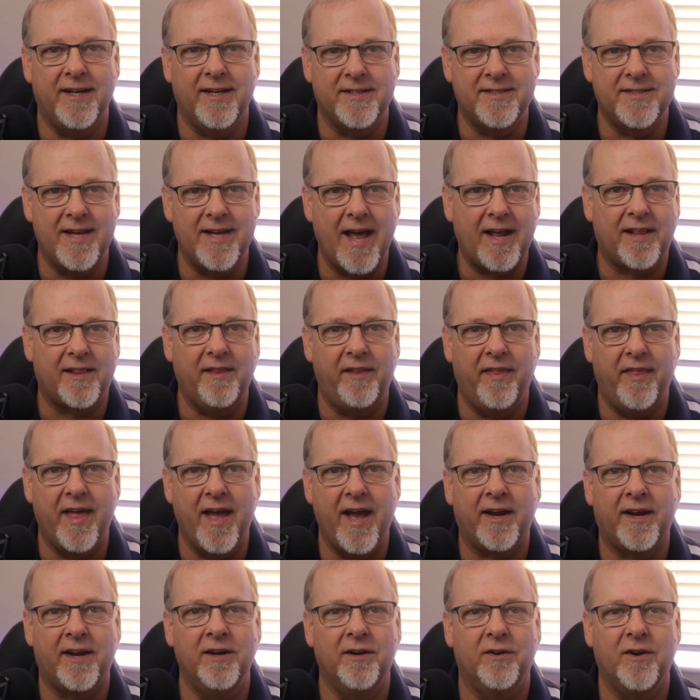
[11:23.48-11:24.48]
exactly
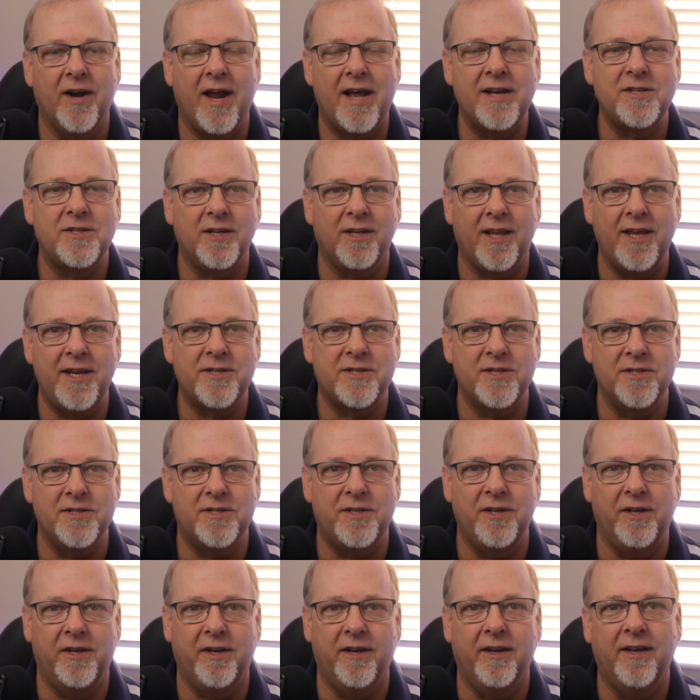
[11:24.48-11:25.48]
that.
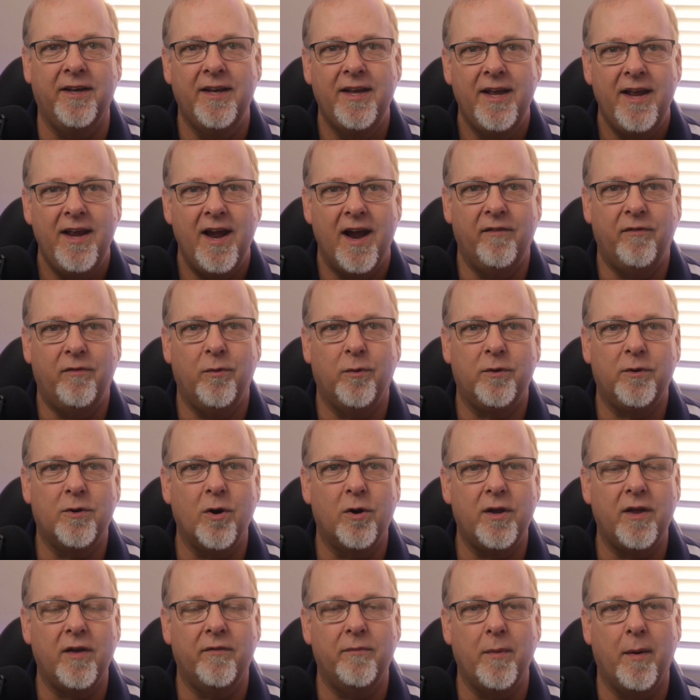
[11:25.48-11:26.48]
Congratulations to you. Everyone
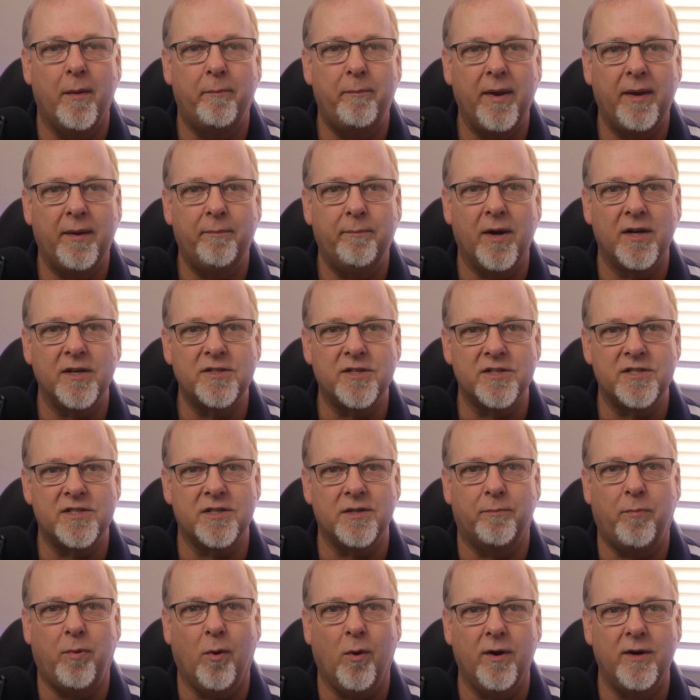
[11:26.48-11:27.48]
go give them a big bunch of
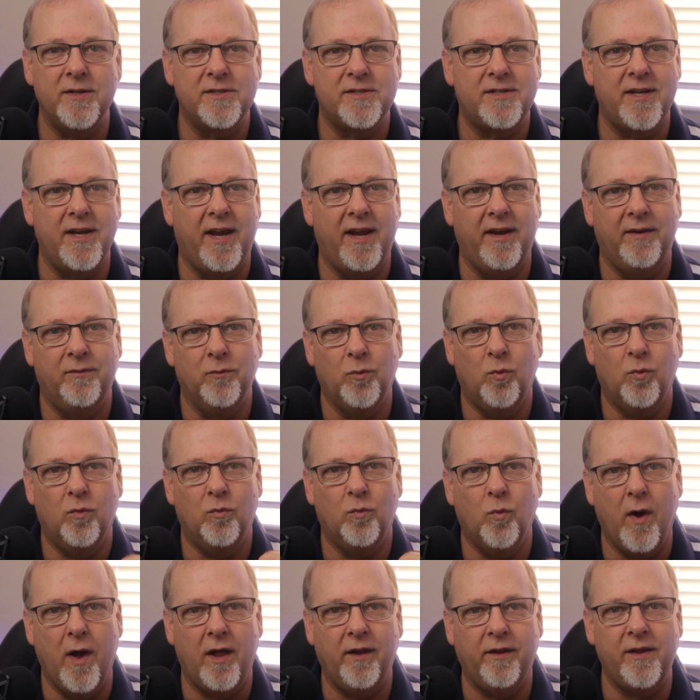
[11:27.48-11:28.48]
support and say,
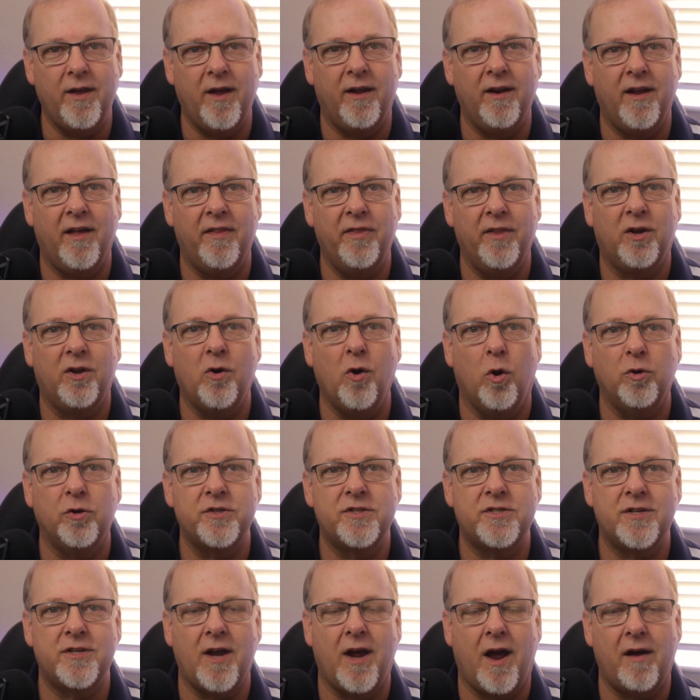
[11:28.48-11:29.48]
well done on the
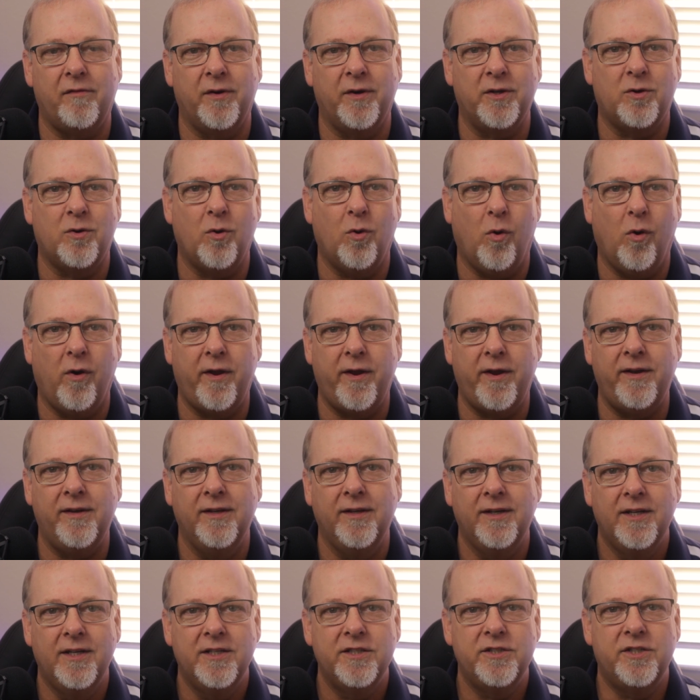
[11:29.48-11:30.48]
gold sovereign coin
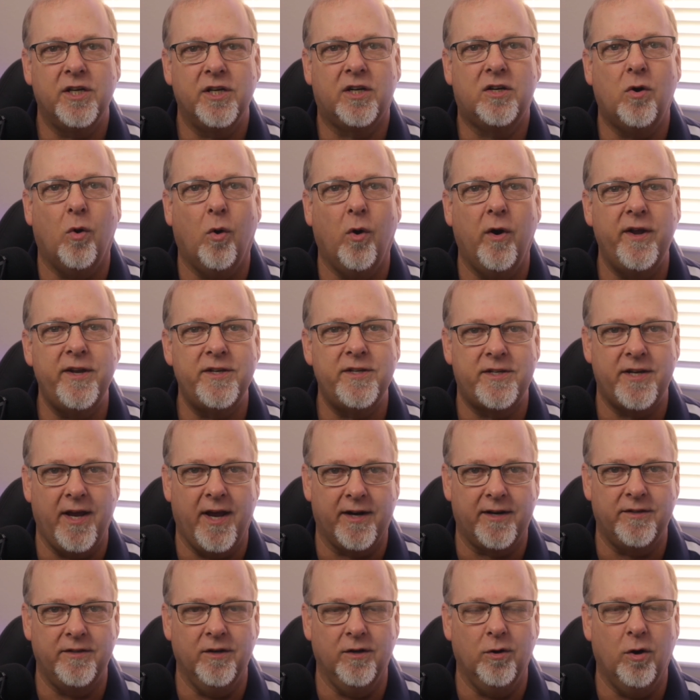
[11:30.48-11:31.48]
to
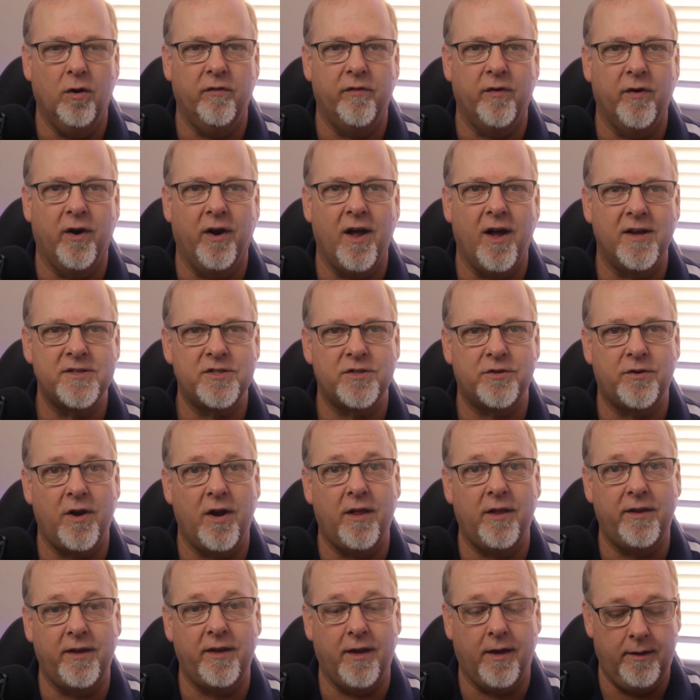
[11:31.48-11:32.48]
Cointector over in
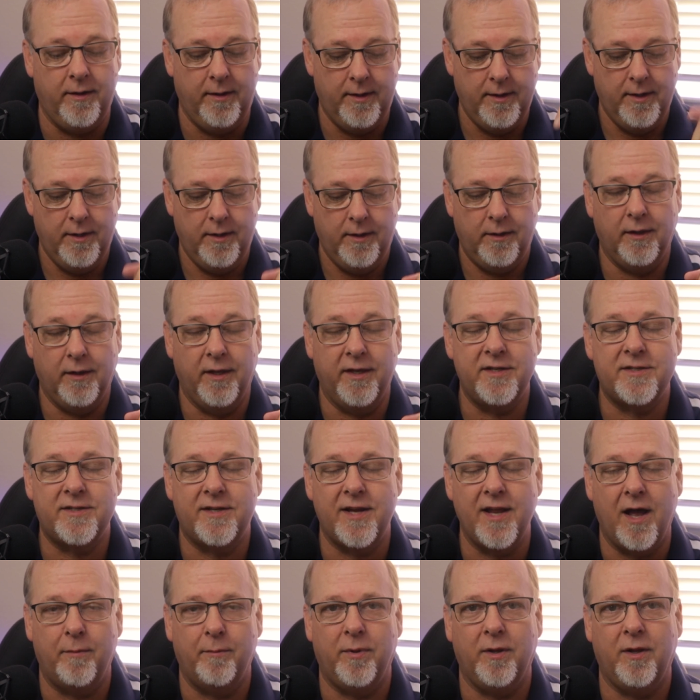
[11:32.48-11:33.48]
Australia. Links
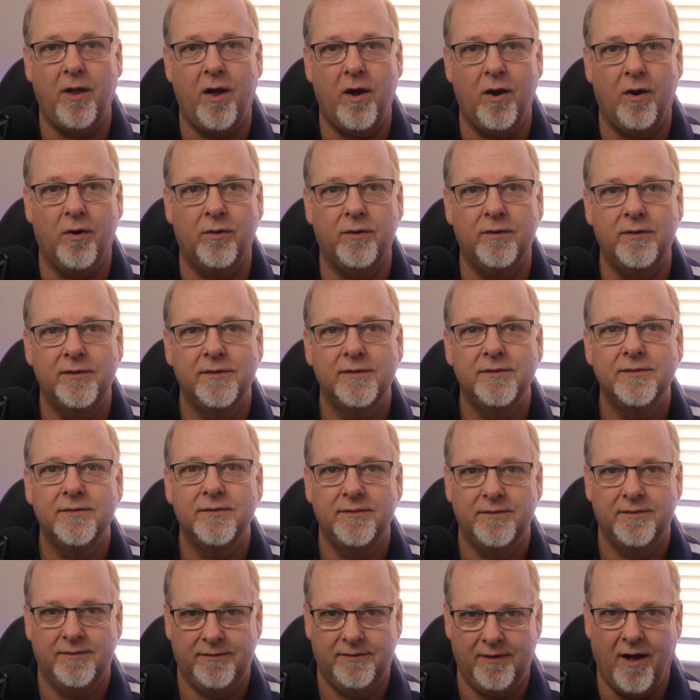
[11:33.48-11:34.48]
down below.
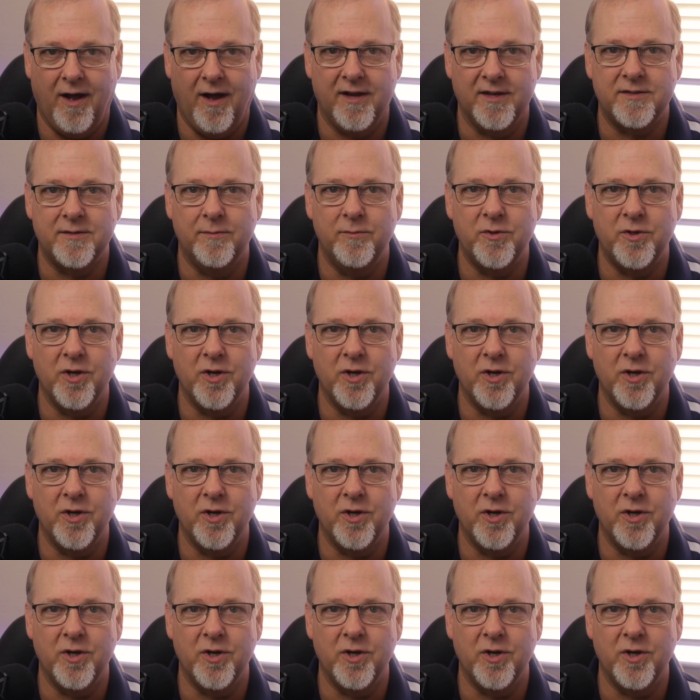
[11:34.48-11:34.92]
Awesome